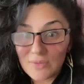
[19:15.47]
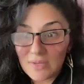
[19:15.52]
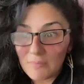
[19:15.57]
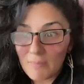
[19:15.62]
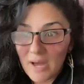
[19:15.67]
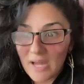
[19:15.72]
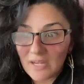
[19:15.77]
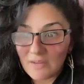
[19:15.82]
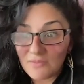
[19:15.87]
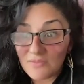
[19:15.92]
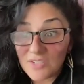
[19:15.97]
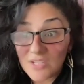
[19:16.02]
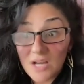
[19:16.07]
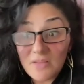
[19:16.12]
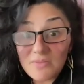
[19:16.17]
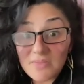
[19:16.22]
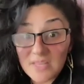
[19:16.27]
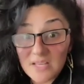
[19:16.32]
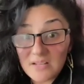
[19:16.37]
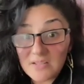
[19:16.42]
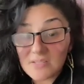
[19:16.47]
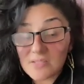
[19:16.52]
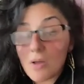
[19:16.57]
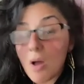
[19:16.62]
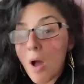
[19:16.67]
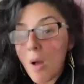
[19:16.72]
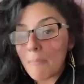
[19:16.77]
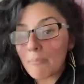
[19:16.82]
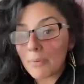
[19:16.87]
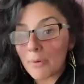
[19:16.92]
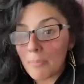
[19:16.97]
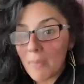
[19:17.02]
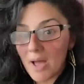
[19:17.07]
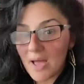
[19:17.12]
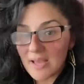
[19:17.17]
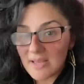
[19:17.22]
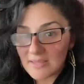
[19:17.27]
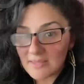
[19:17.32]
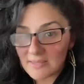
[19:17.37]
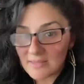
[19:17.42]
they might have done things,
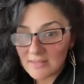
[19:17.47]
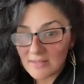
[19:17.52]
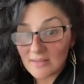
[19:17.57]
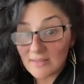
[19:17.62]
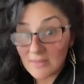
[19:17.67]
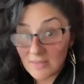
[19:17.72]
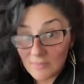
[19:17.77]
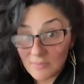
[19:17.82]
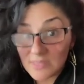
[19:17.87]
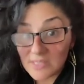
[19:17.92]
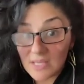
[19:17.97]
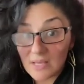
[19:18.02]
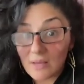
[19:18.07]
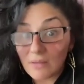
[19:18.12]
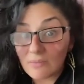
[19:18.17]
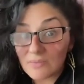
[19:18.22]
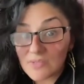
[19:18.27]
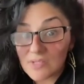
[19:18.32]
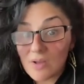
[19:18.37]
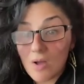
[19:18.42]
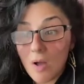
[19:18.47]
compromised themselves,